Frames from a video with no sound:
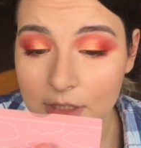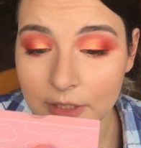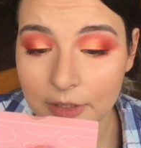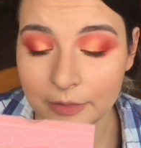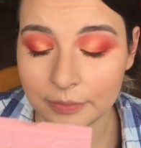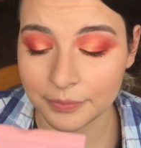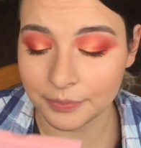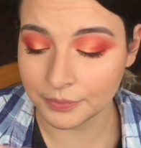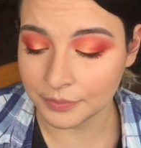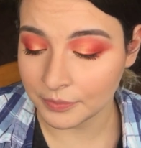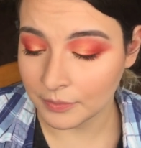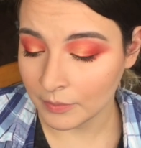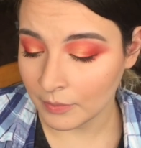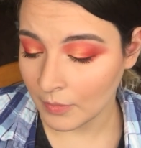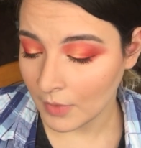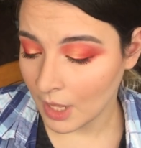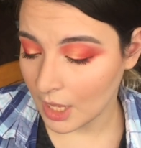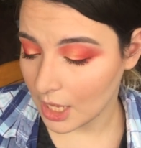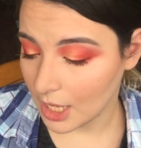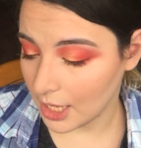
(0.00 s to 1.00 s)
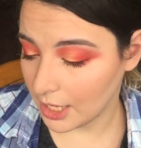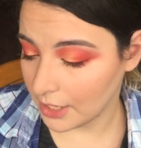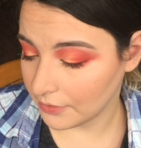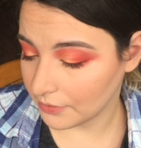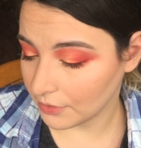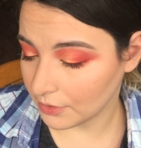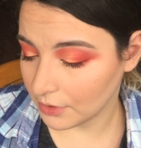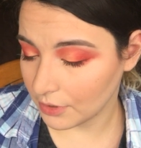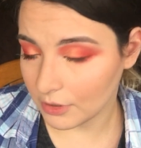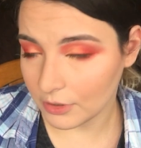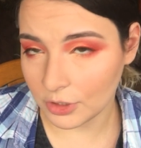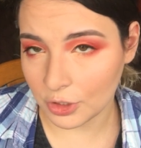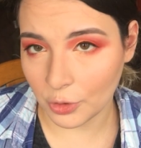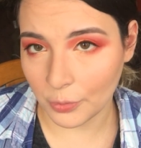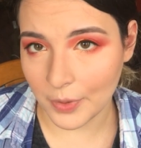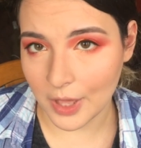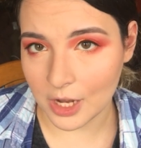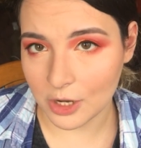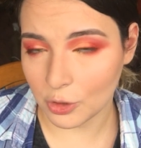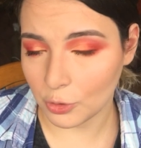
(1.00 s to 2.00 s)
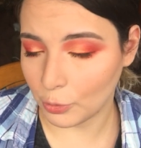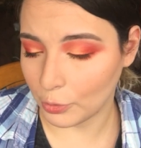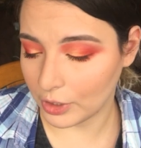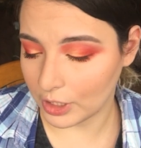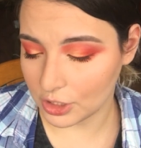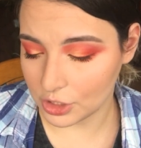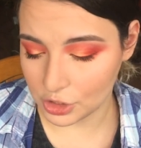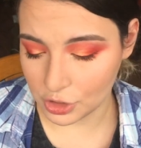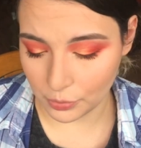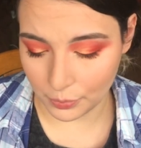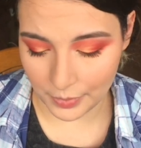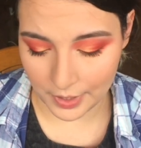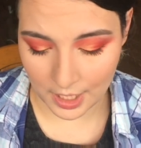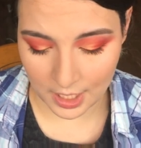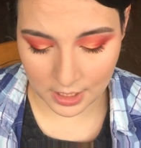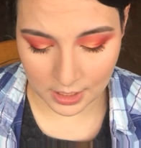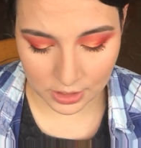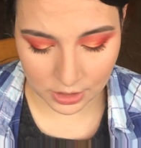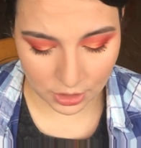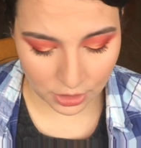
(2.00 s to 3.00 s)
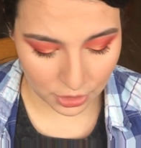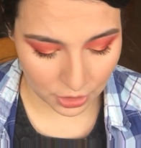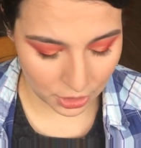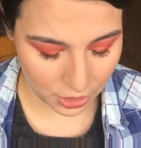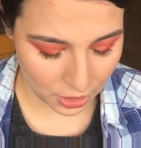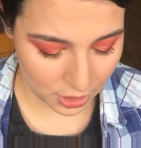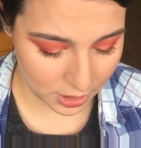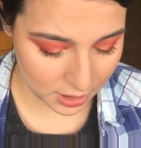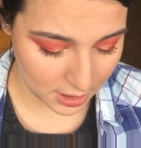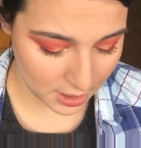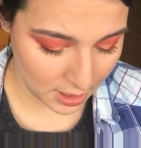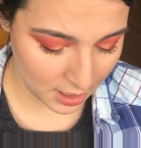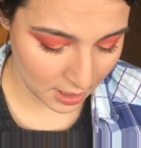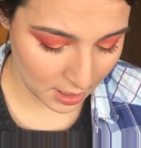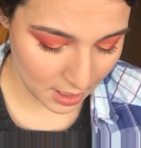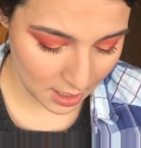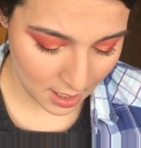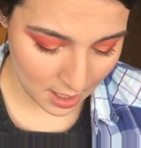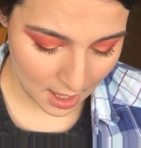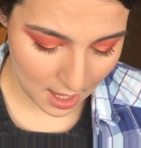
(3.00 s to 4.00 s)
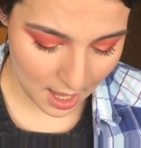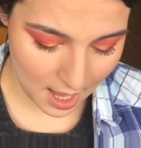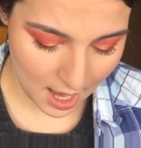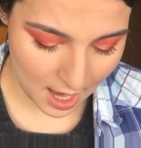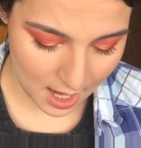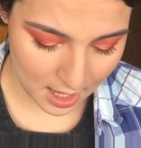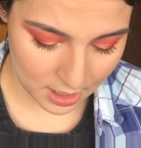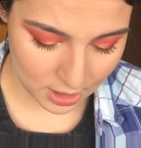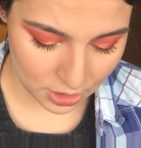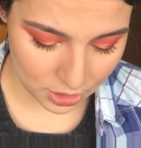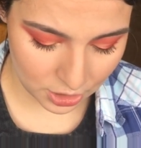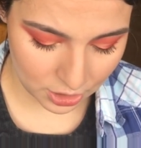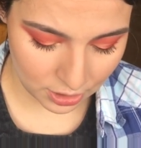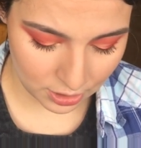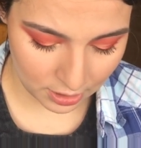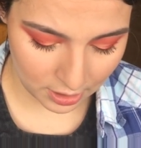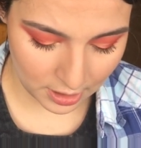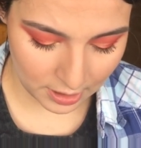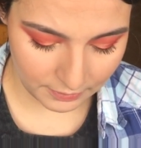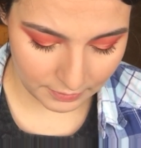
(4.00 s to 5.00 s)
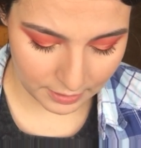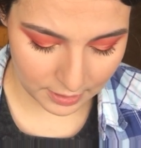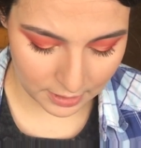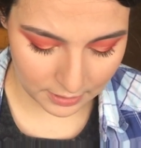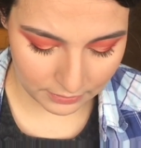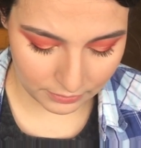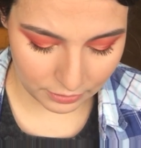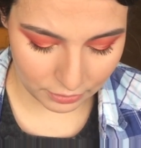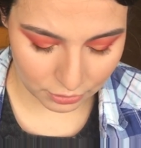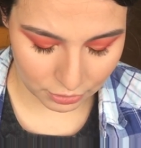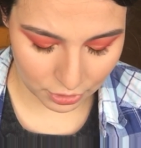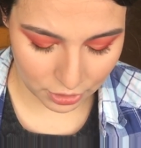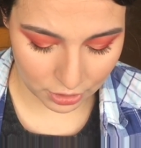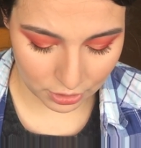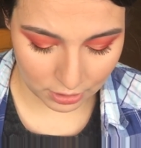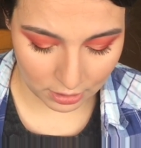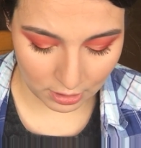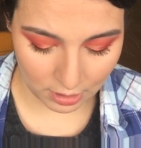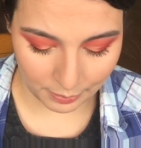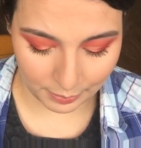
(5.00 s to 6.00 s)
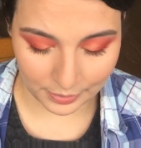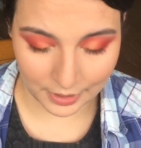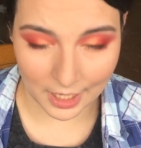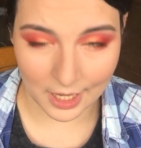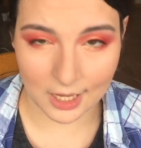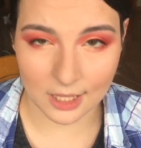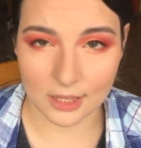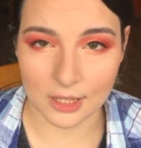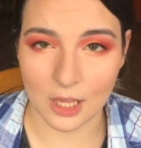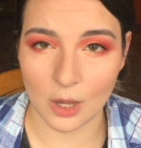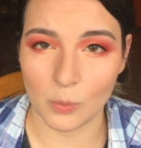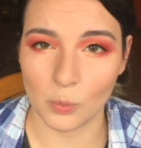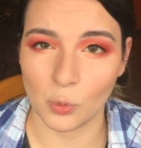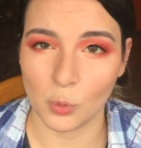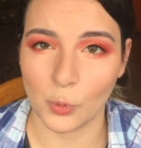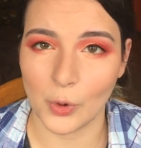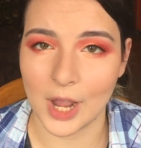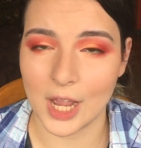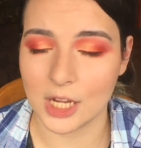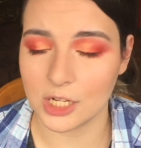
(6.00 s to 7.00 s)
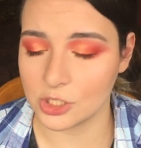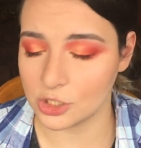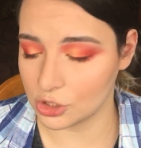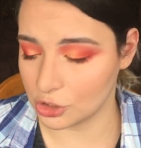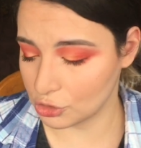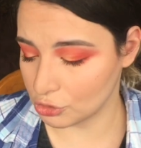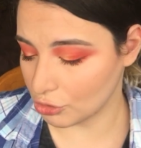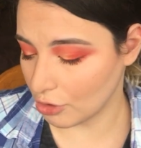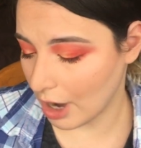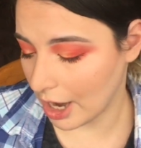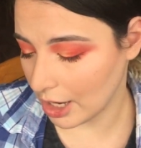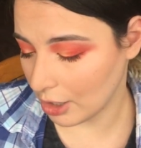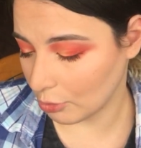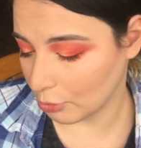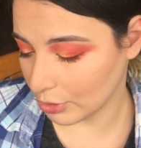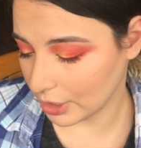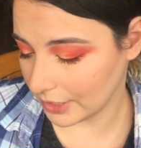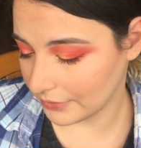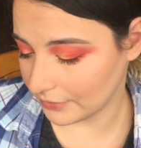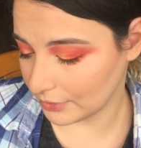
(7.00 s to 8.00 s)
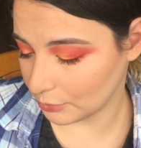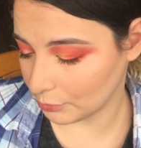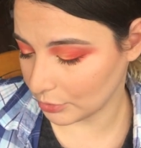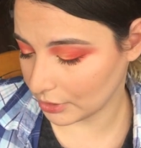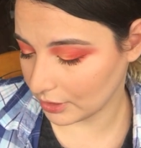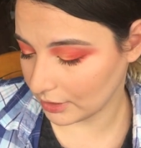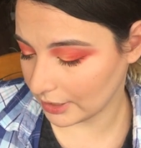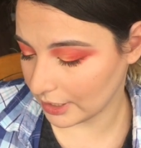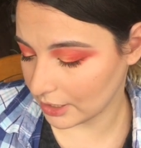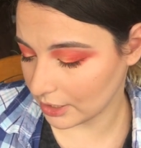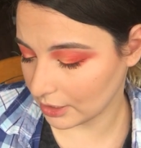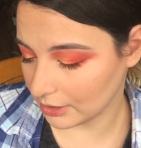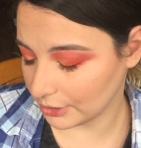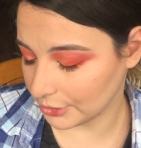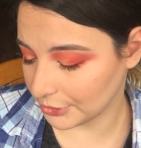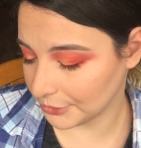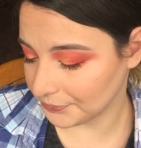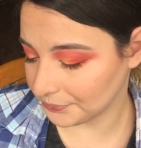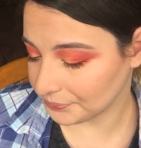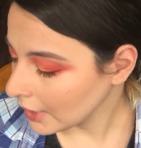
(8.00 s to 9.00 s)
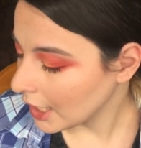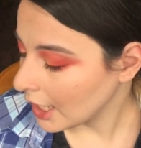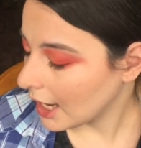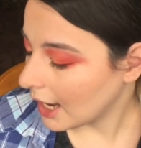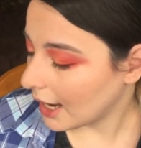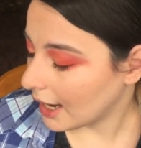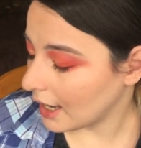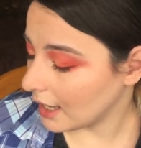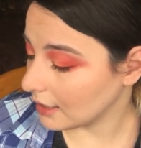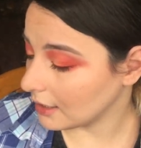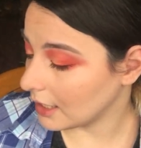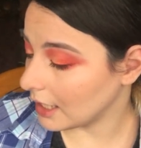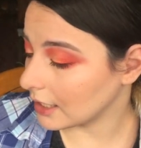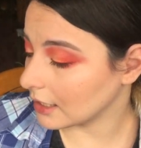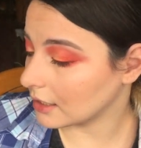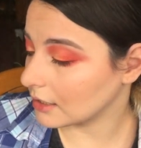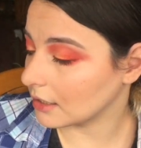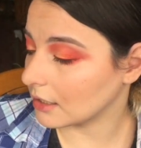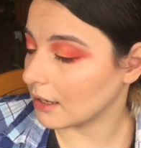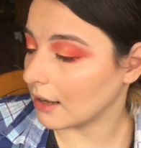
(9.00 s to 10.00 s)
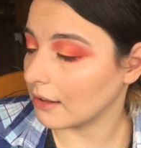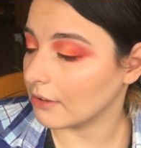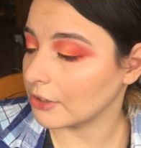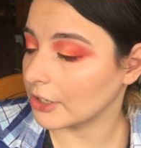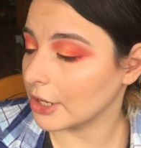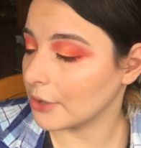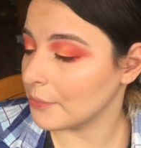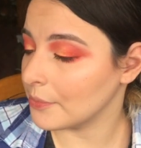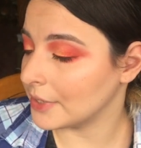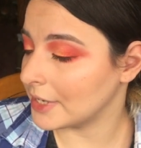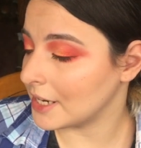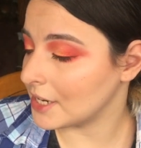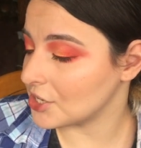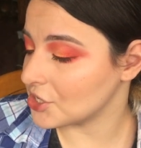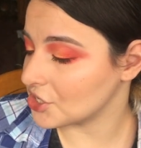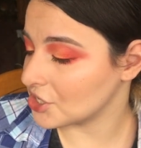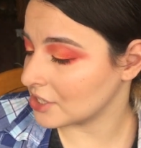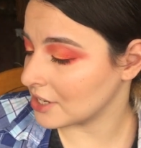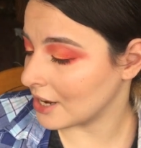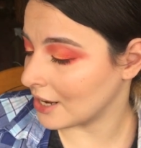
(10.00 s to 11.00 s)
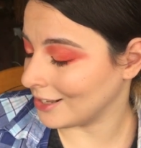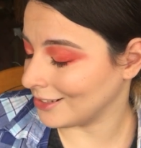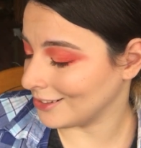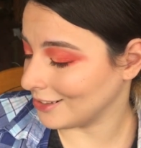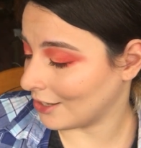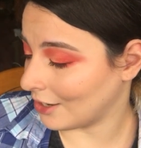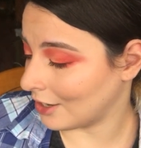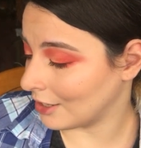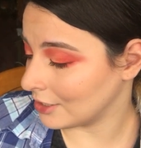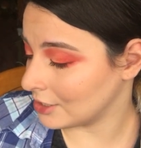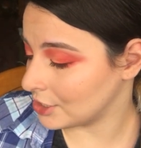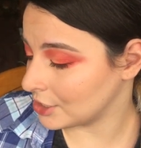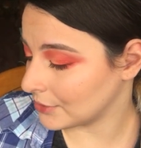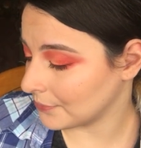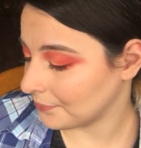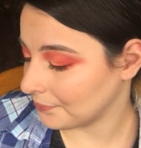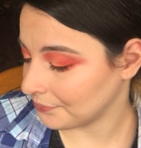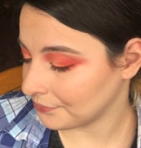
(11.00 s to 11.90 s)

um, if, no matter what base you're using and uh, even if you're applying them wet, dry or even with glitter glue. I like the color combination a lot